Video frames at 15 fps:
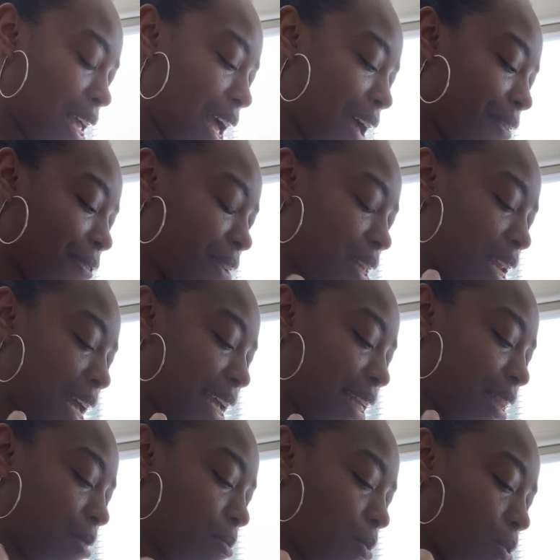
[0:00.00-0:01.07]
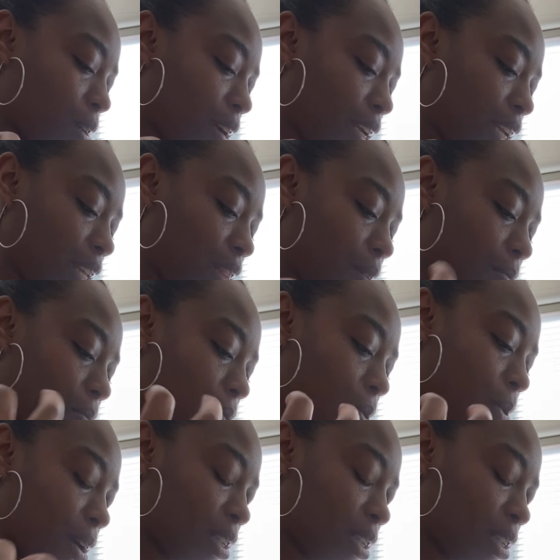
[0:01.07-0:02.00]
I feel like the more the more